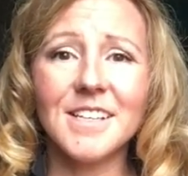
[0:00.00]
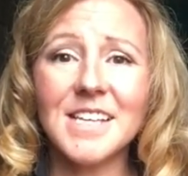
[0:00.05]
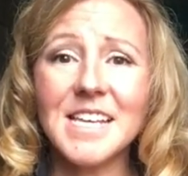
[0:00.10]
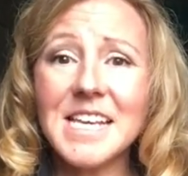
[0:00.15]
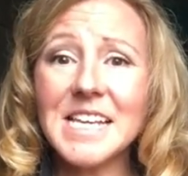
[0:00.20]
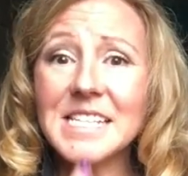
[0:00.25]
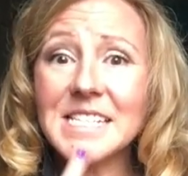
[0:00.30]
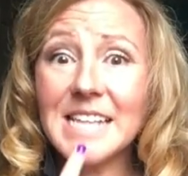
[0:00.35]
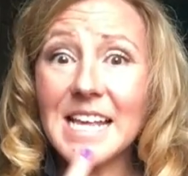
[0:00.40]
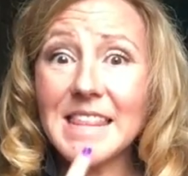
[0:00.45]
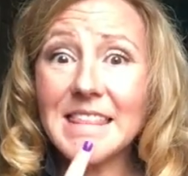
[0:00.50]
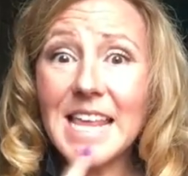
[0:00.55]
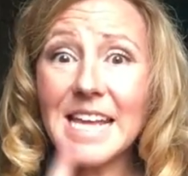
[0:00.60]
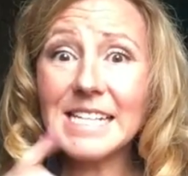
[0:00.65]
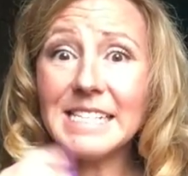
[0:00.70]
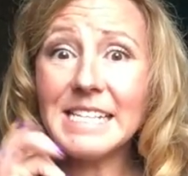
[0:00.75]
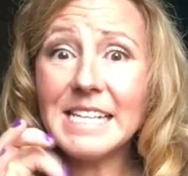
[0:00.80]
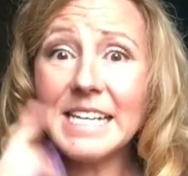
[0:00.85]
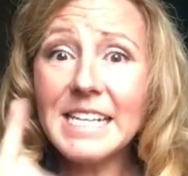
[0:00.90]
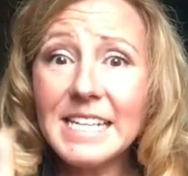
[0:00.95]
He said they
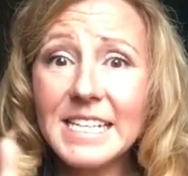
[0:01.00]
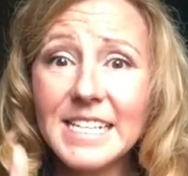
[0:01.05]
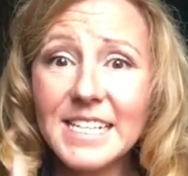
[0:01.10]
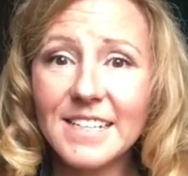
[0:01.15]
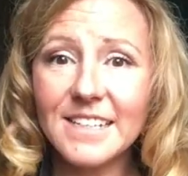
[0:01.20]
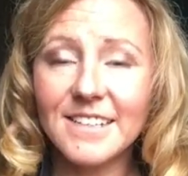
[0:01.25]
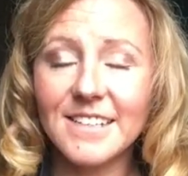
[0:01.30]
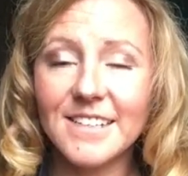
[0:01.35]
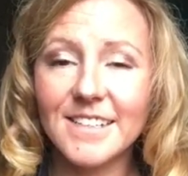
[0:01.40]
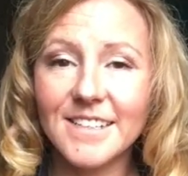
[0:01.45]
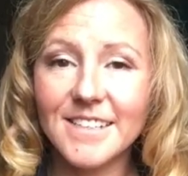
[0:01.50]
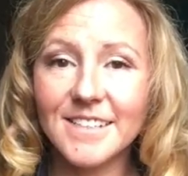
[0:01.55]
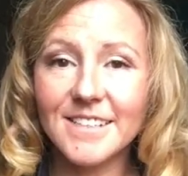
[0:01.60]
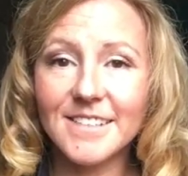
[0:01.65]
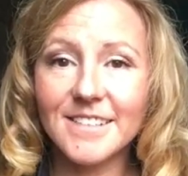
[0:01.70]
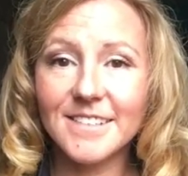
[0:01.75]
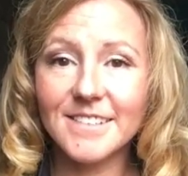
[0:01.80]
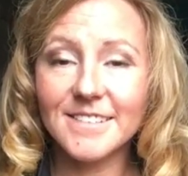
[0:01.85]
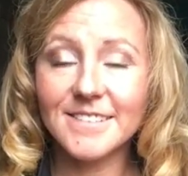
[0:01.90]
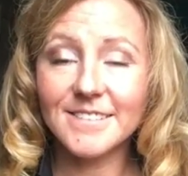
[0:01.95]
did.
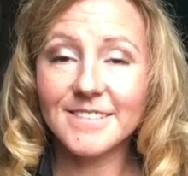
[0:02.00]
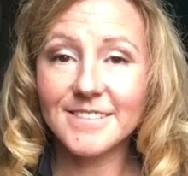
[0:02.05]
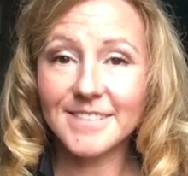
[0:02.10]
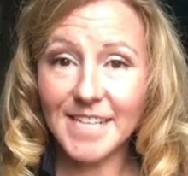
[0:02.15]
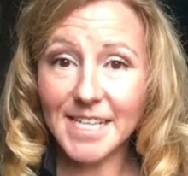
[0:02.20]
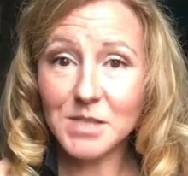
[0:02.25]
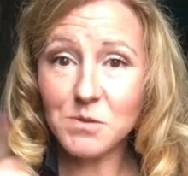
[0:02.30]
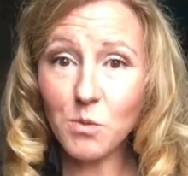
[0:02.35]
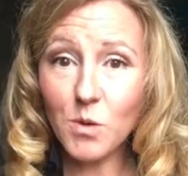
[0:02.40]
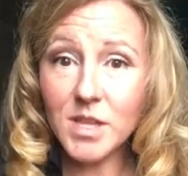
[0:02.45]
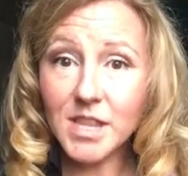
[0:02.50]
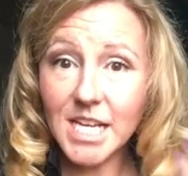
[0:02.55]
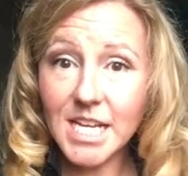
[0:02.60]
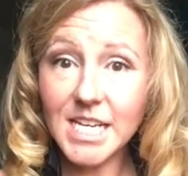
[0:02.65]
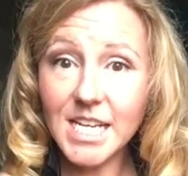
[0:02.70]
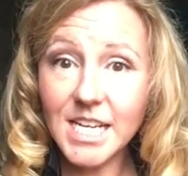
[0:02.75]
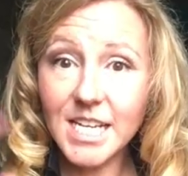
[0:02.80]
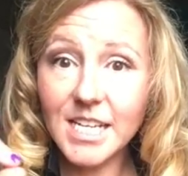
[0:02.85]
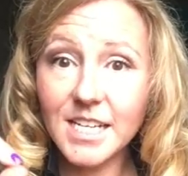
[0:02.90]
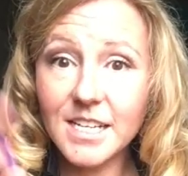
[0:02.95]
That's what they
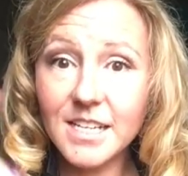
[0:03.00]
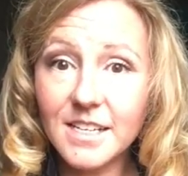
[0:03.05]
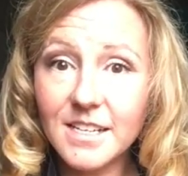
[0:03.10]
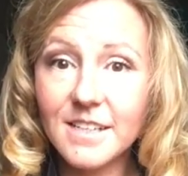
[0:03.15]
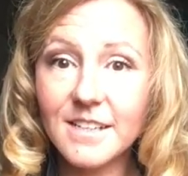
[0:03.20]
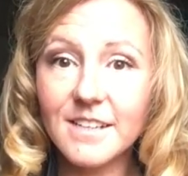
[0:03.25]
did.